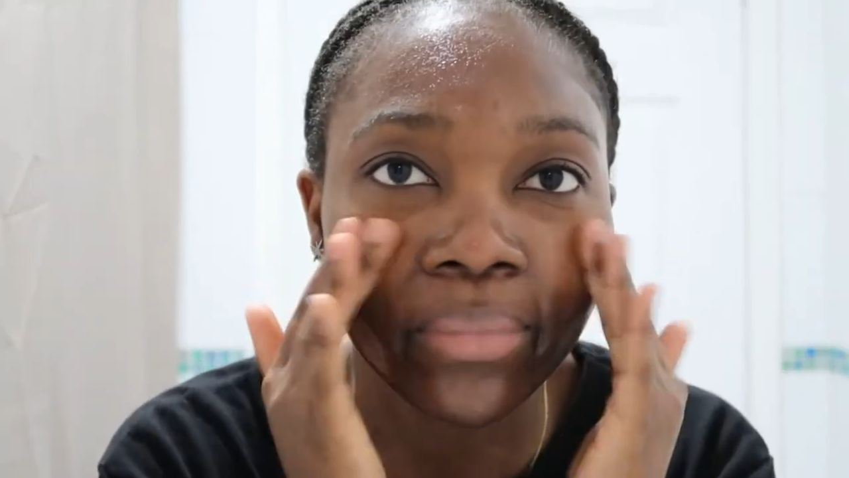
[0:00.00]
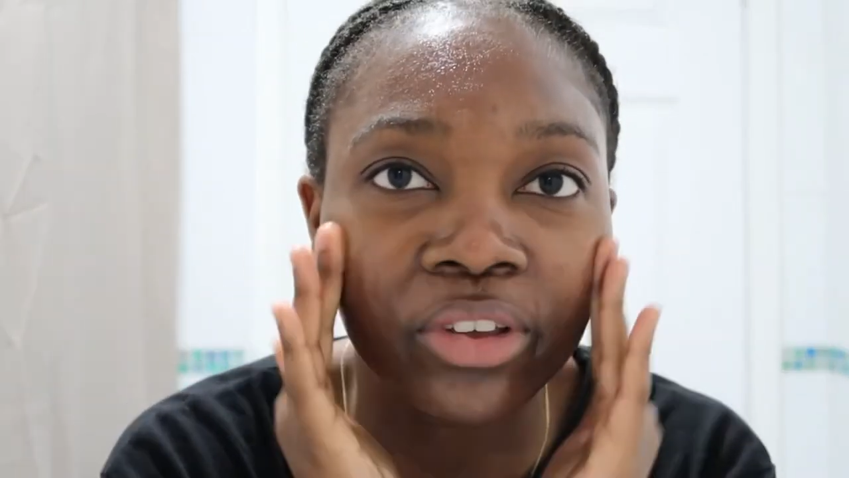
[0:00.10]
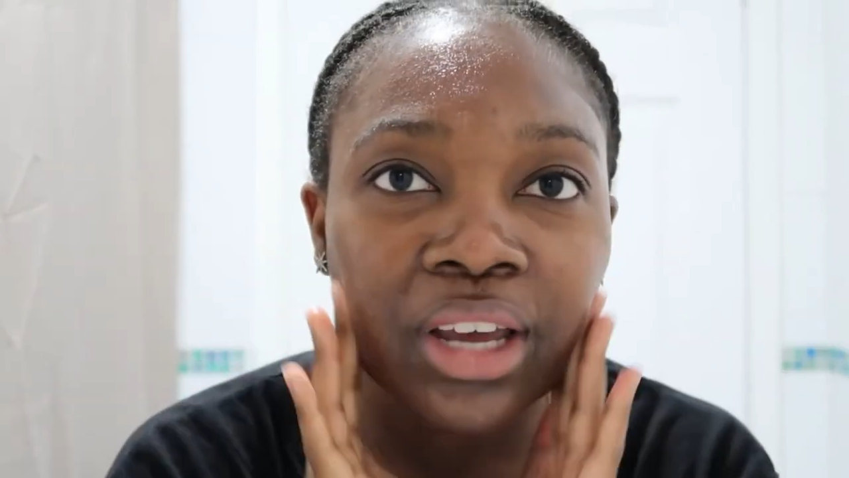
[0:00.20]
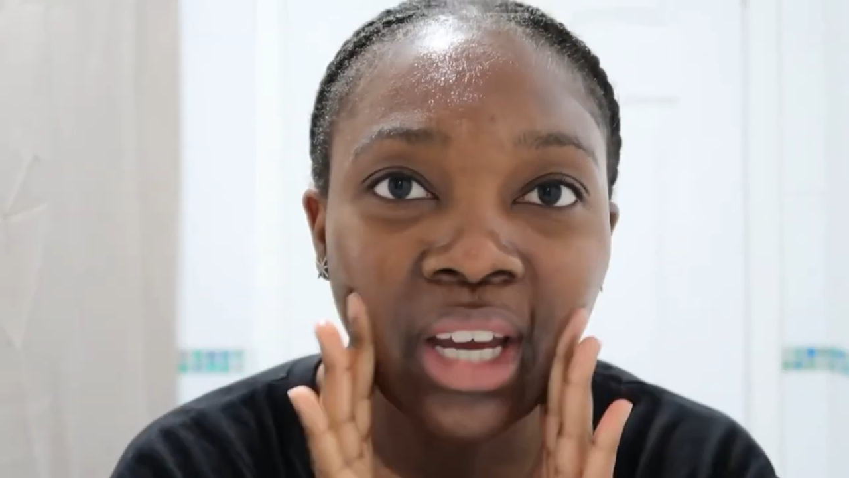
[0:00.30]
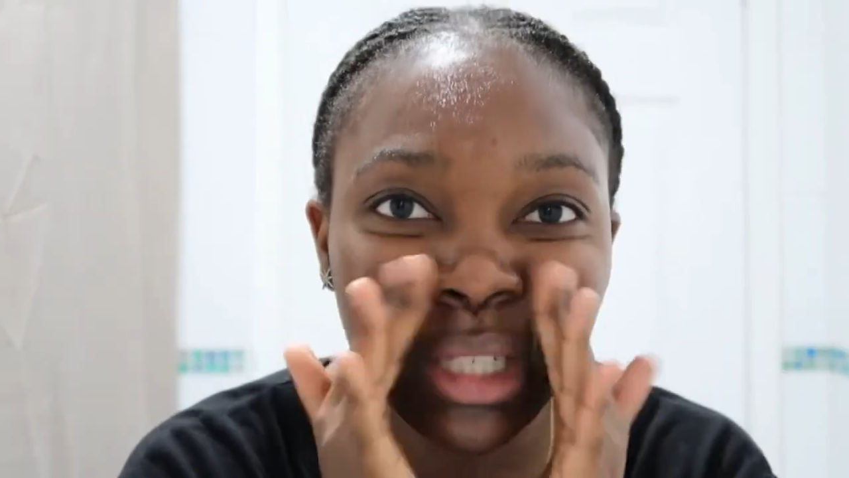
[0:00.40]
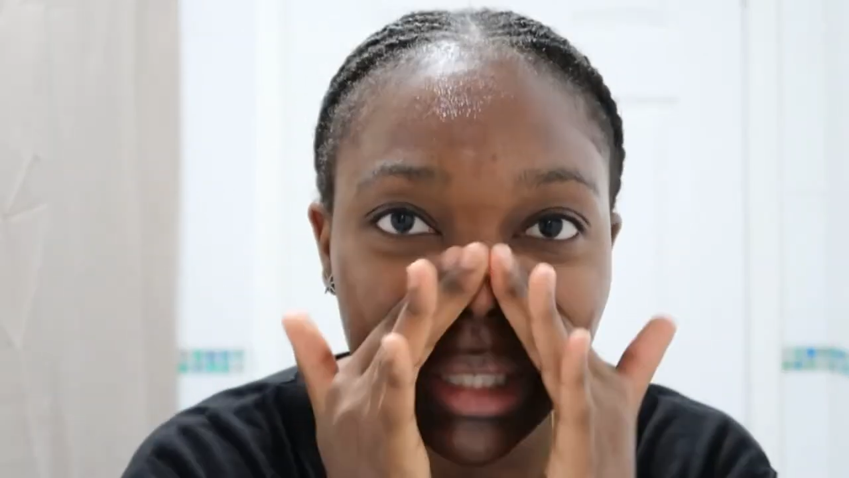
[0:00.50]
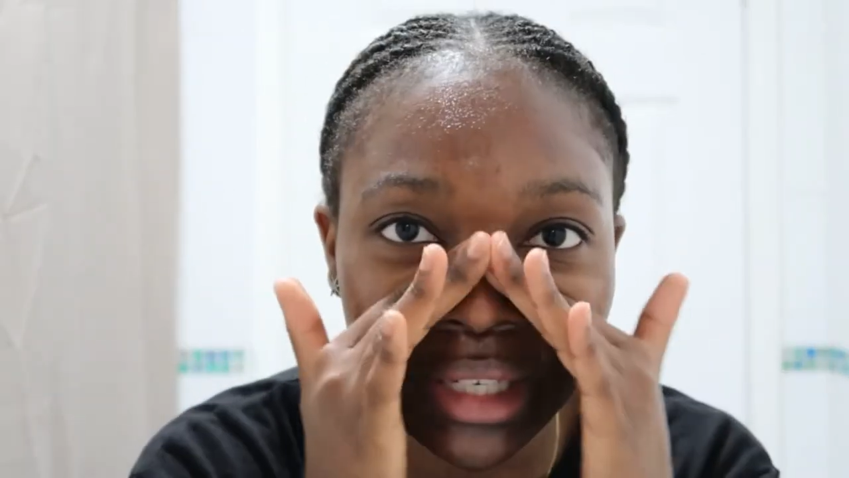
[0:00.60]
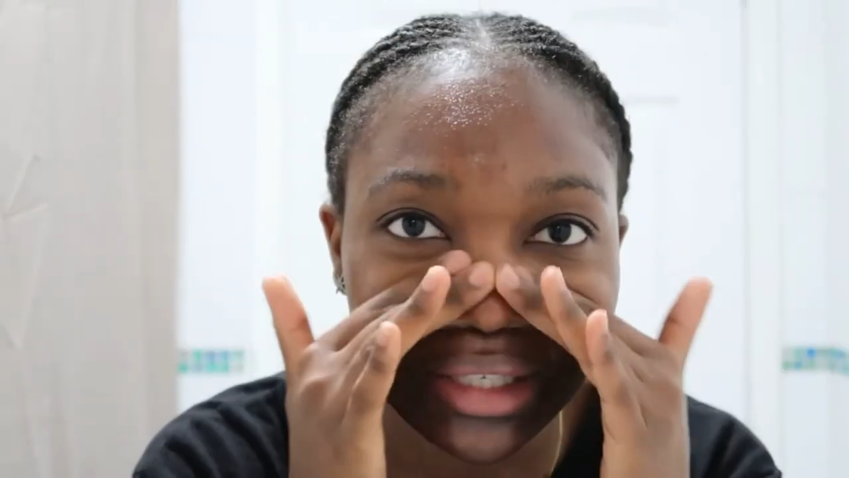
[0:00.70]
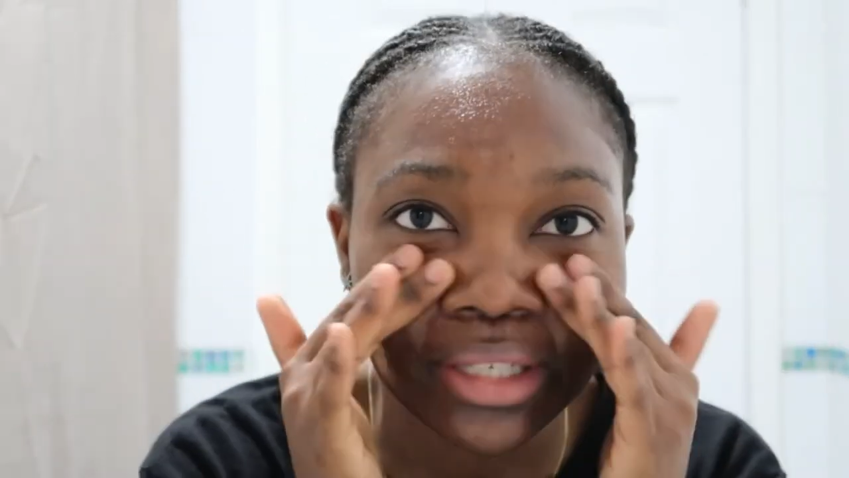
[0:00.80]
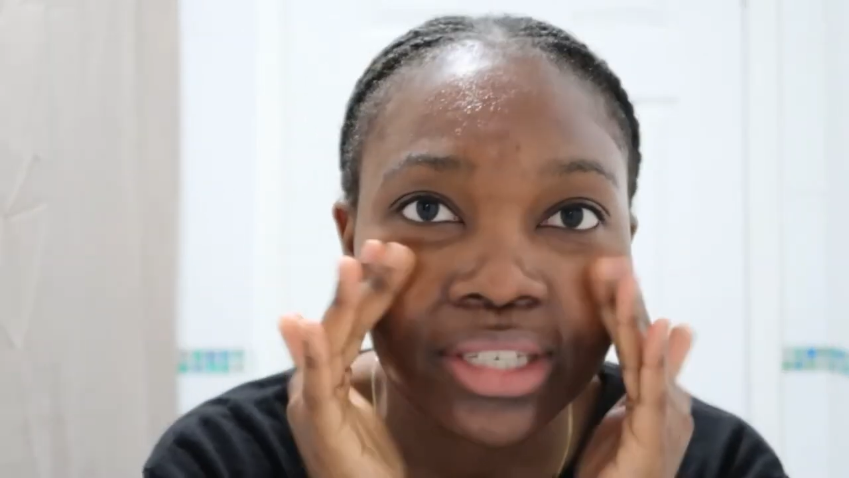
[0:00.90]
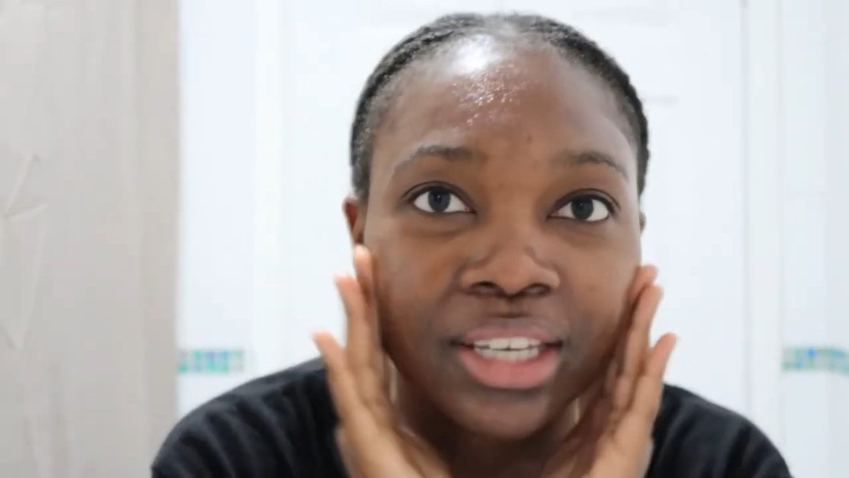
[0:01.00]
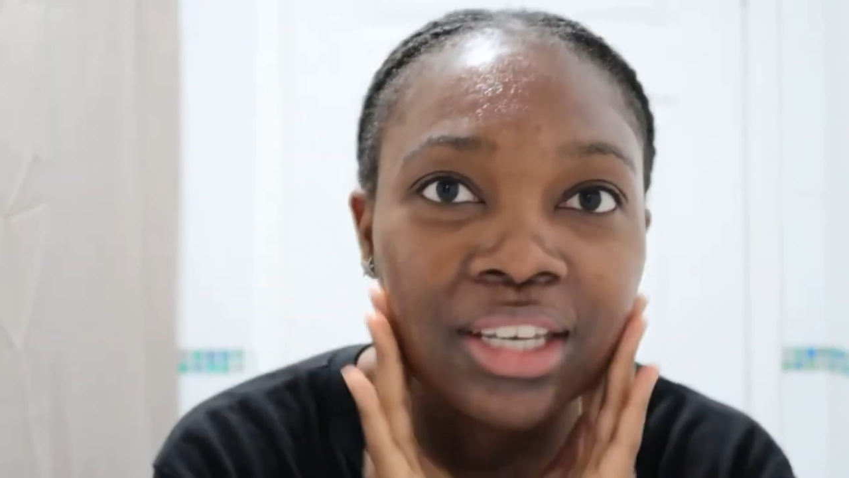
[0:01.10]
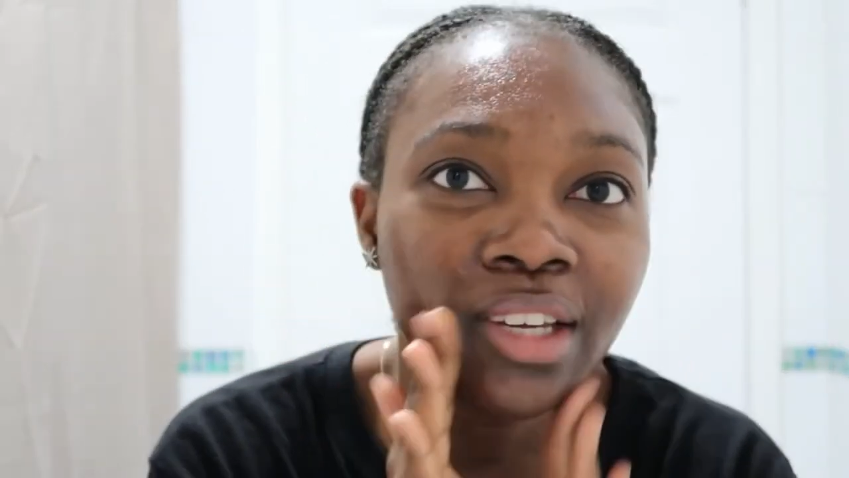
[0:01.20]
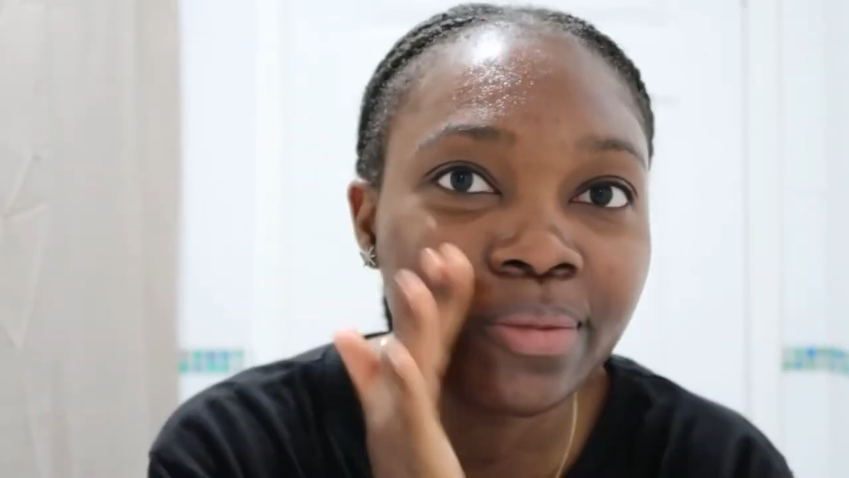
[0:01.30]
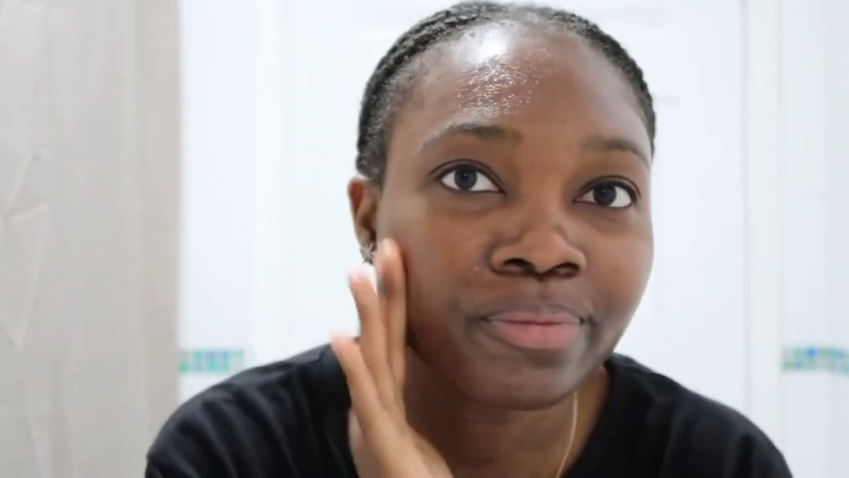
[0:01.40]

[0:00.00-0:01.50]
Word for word: you guys can see